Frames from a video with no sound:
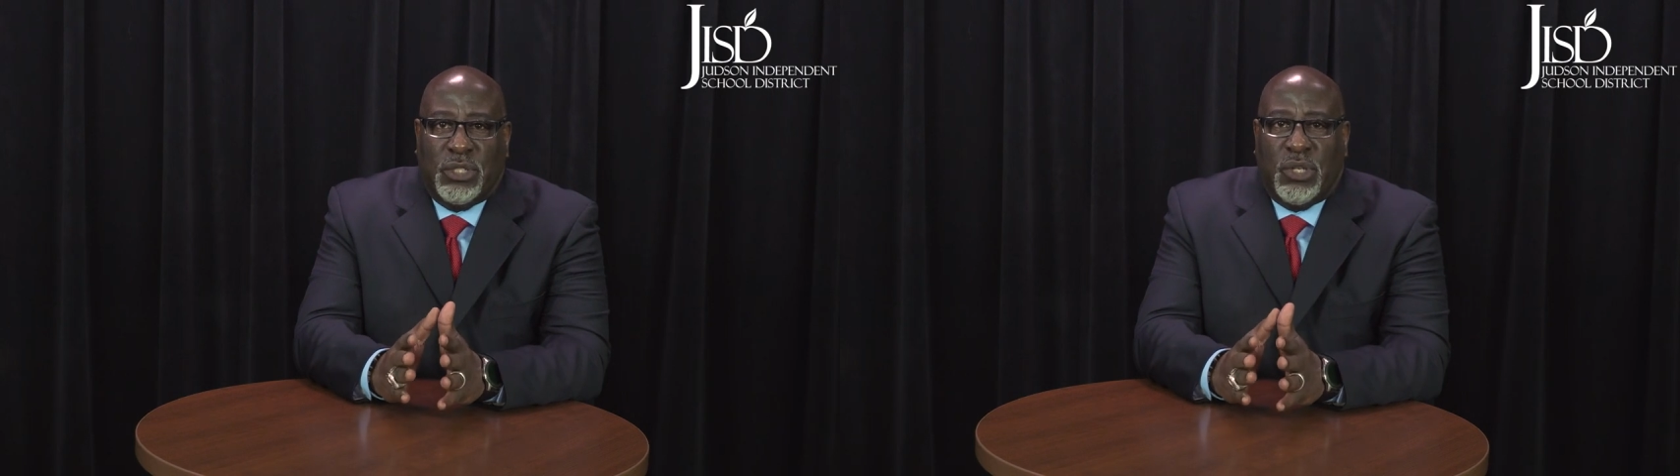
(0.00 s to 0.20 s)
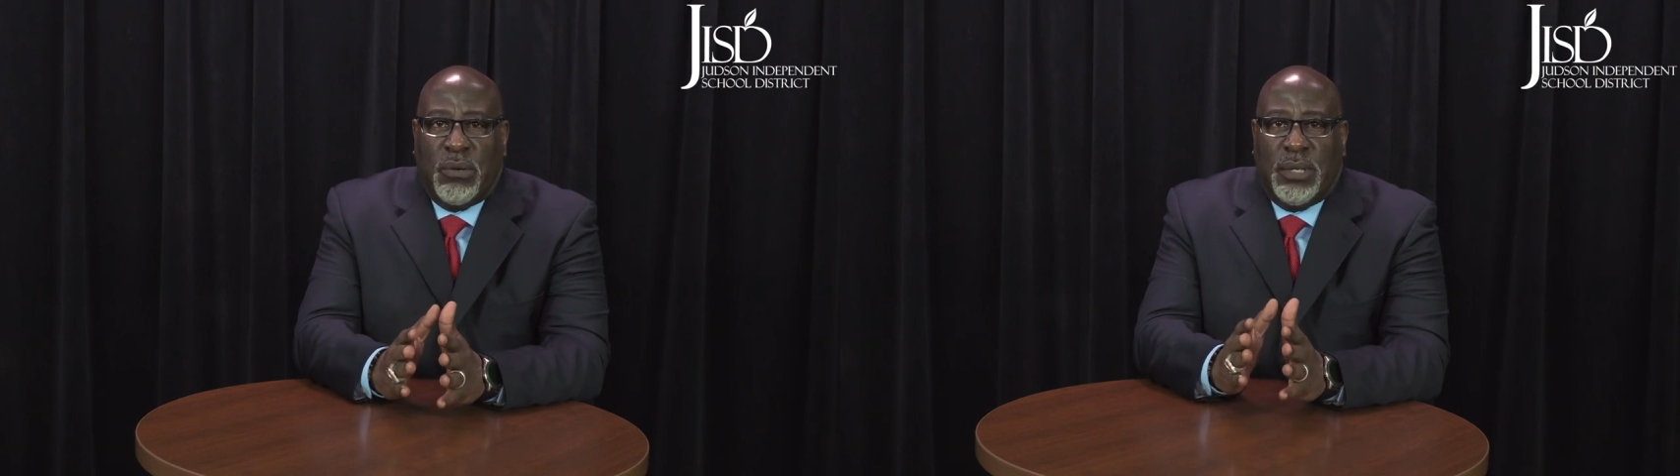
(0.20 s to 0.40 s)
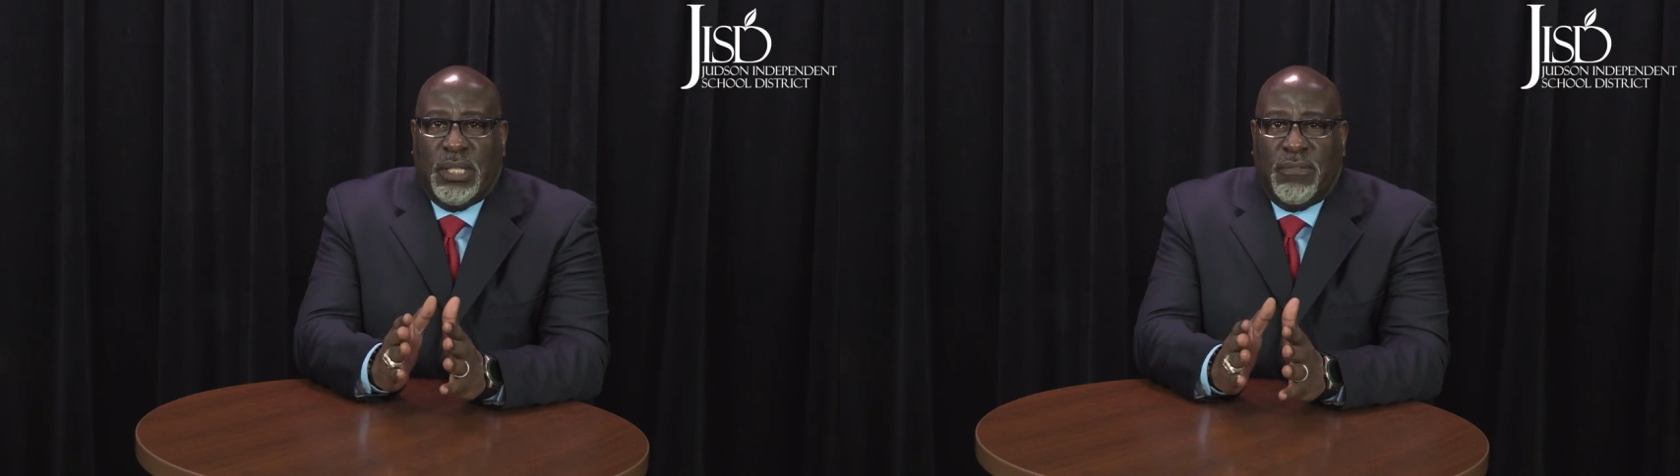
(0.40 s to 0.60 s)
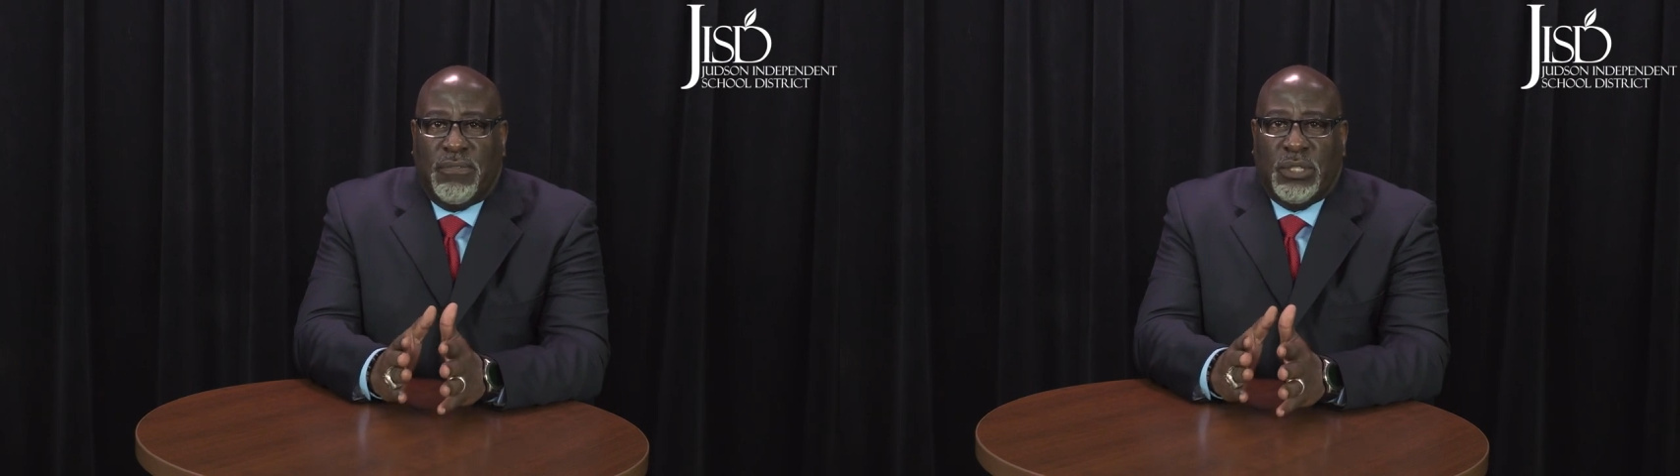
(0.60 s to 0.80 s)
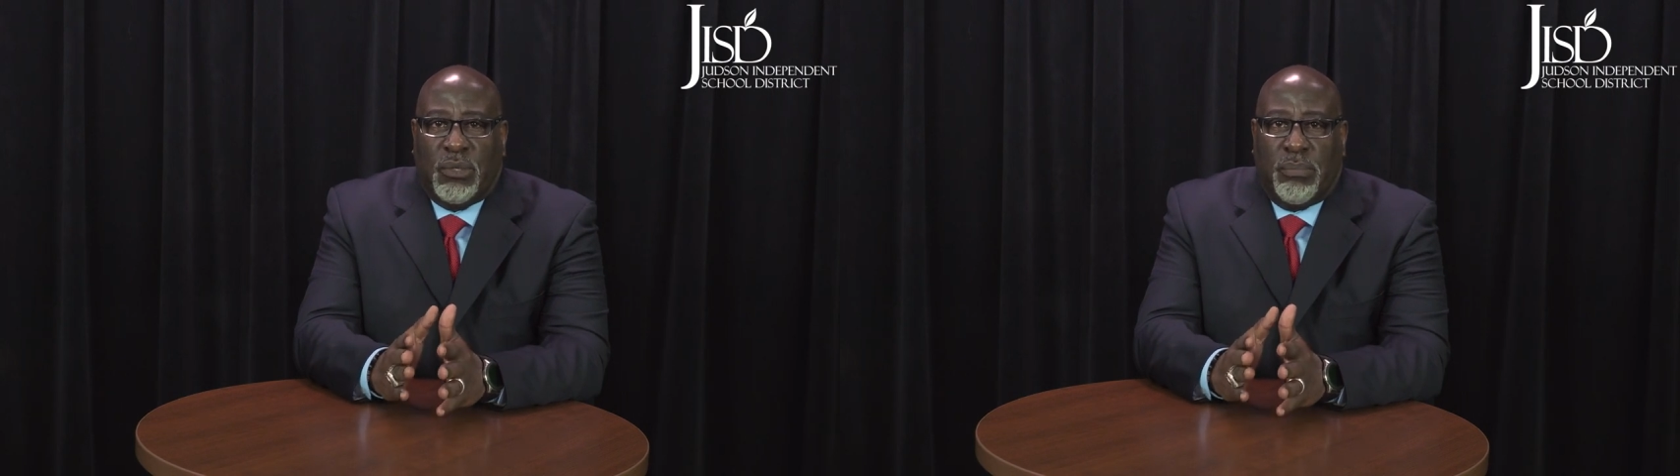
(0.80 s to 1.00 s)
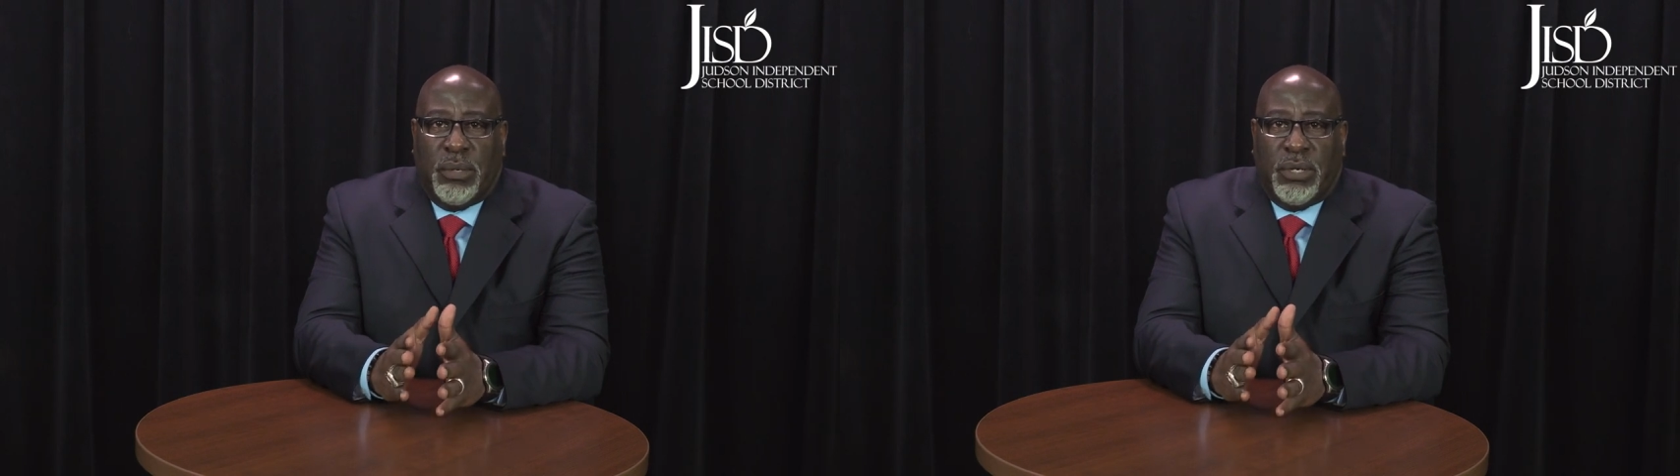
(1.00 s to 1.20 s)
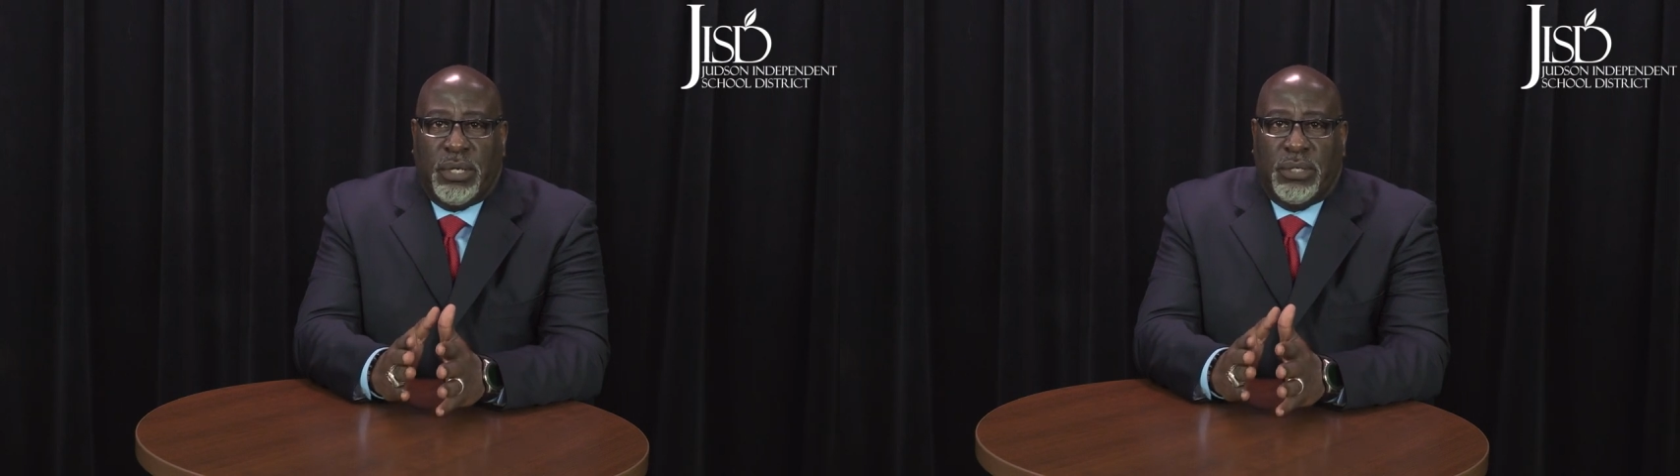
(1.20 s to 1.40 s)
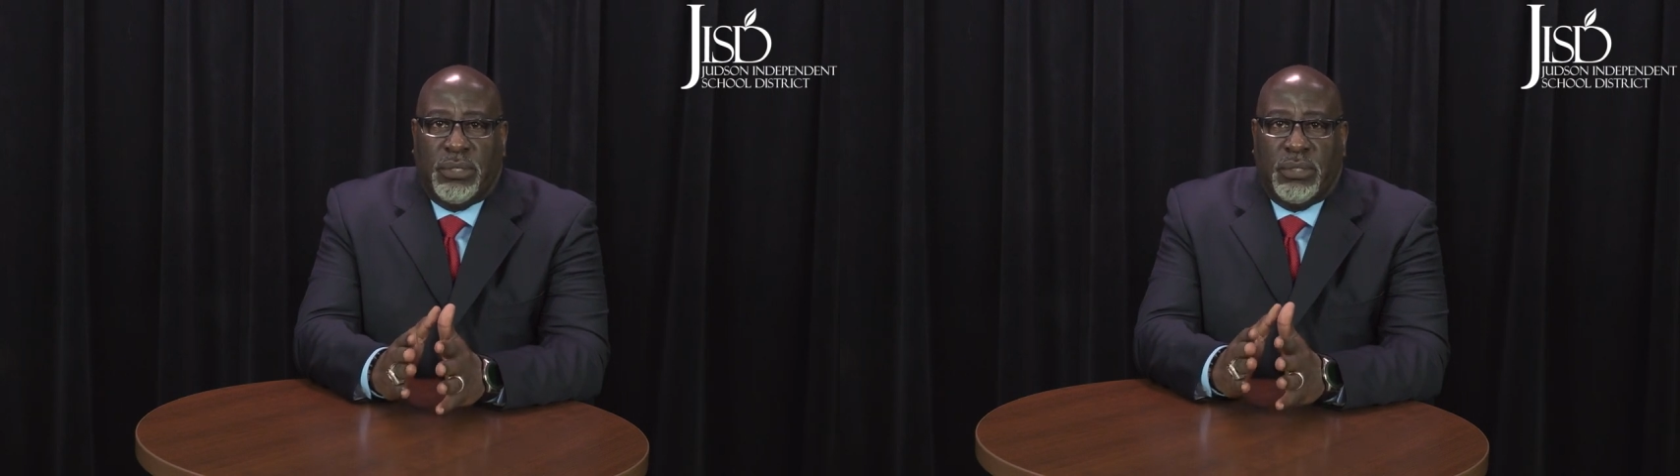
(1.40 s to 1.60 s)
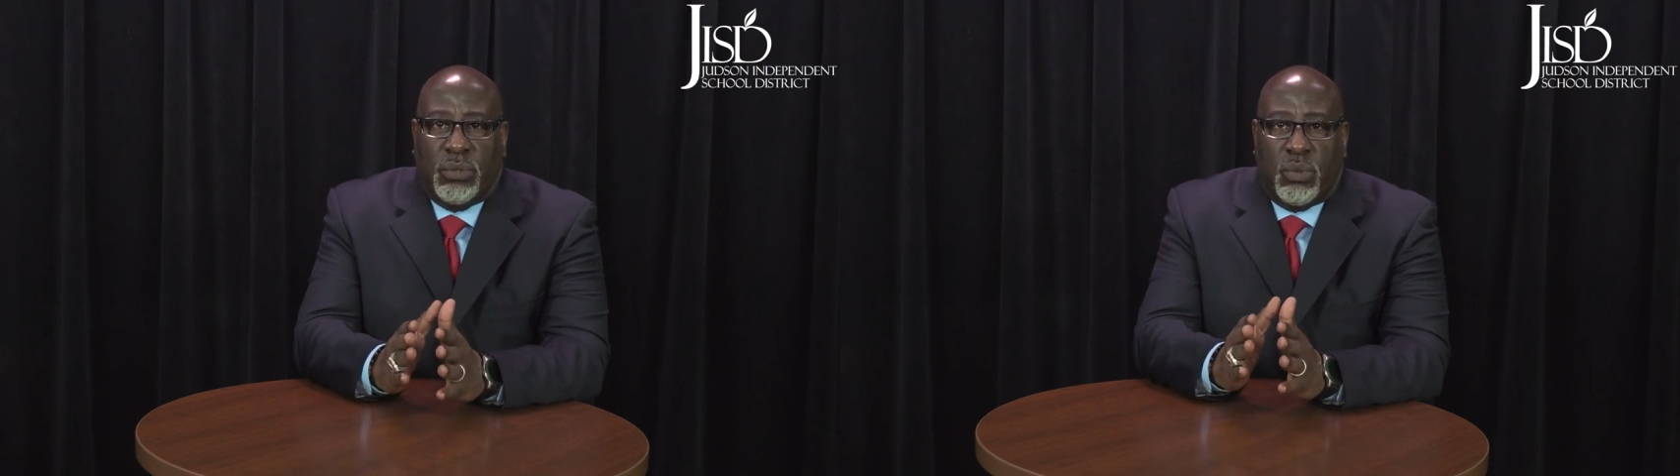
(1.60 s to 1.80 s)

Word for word: determining the physical barriers